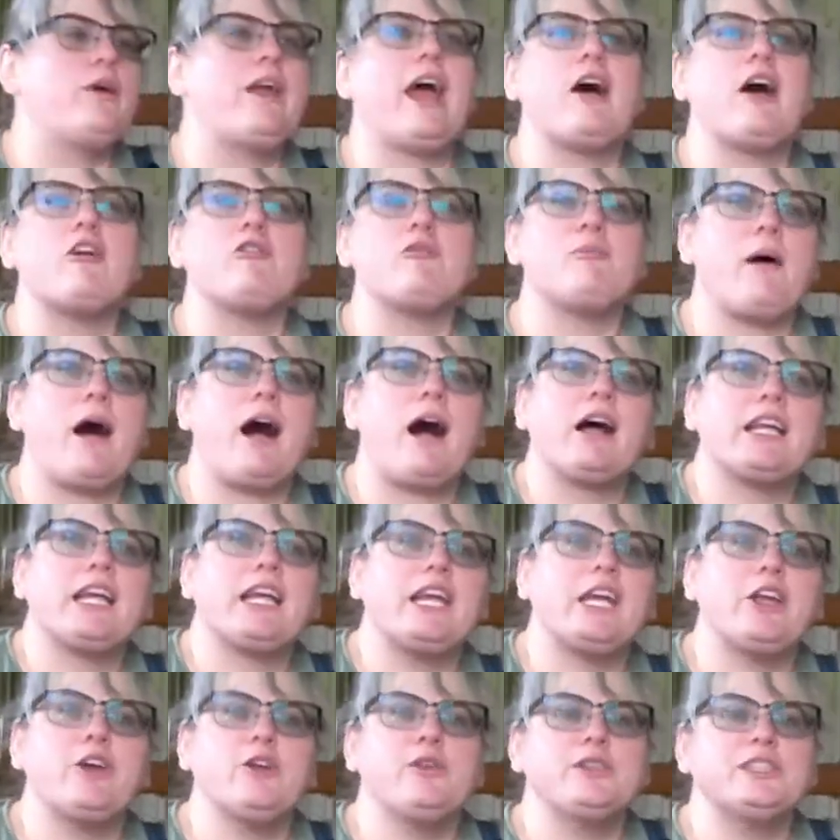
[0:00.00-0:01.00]
We have
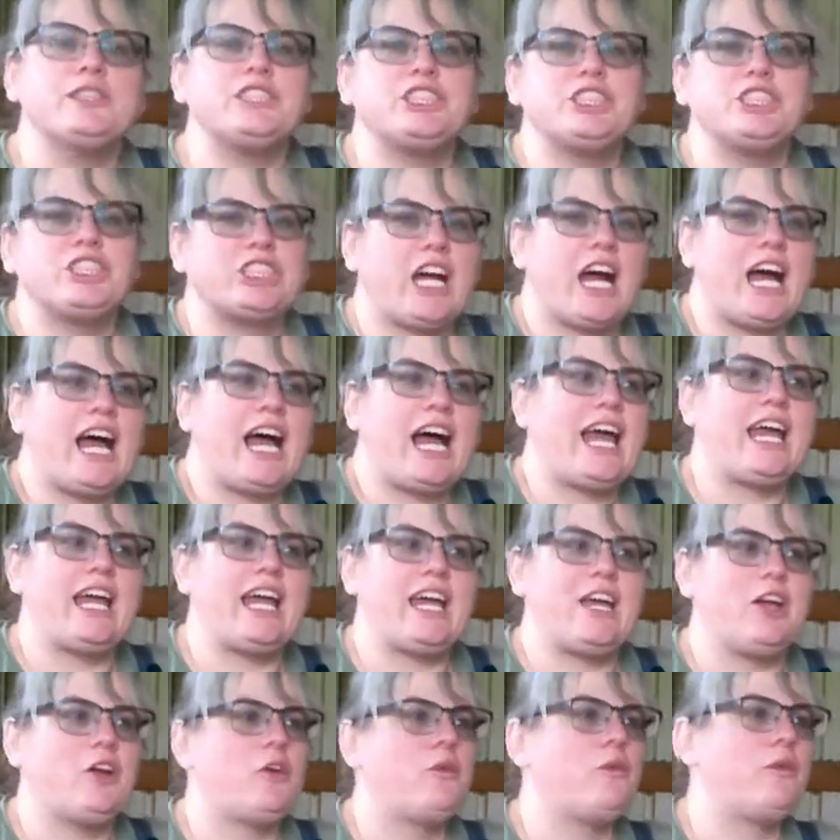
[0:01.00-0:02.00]
Bonnie who is
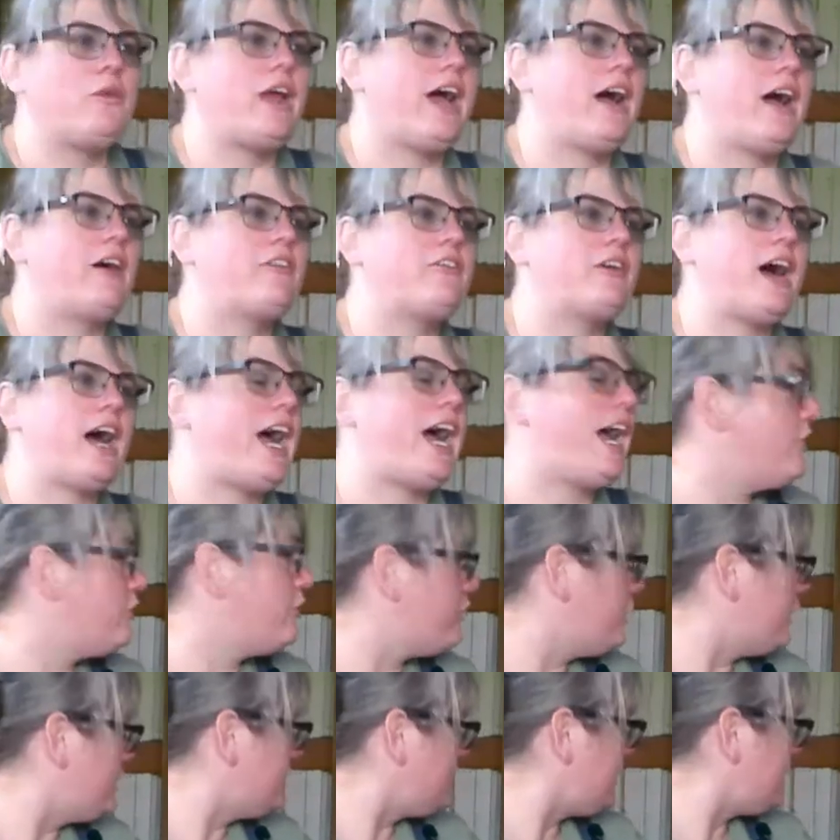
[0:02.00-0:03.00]
shy. We have
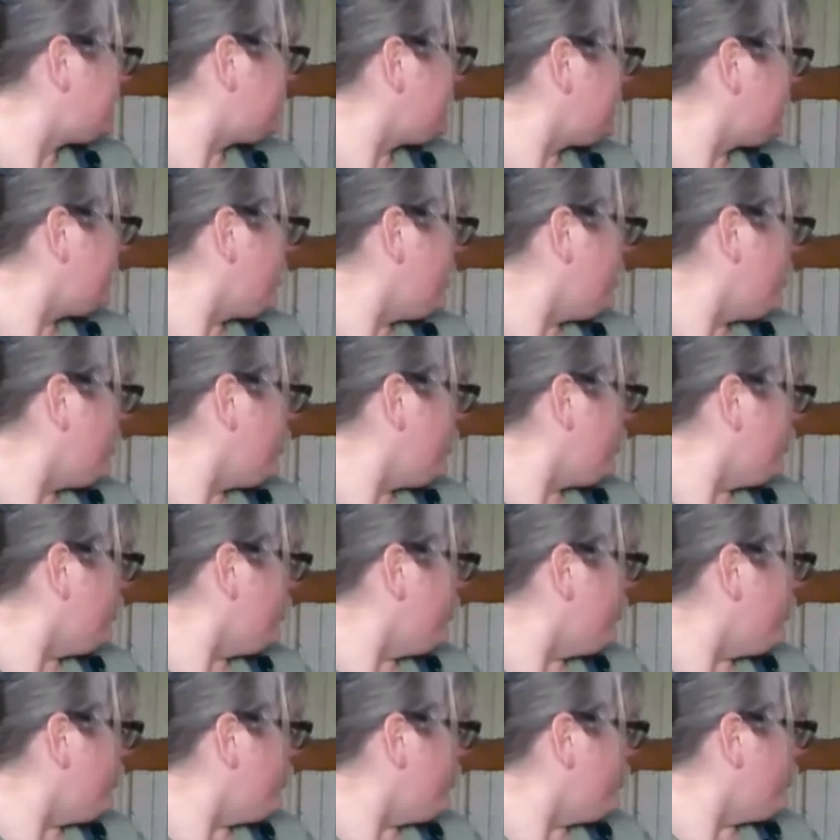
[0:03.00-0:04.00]
Iris
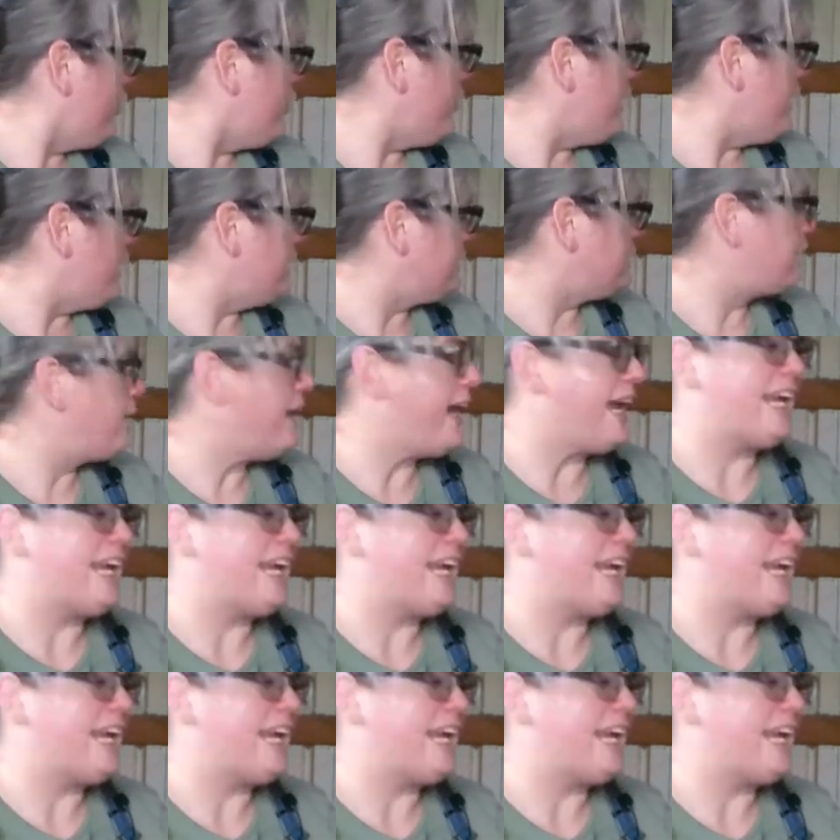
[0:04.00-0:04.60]
who is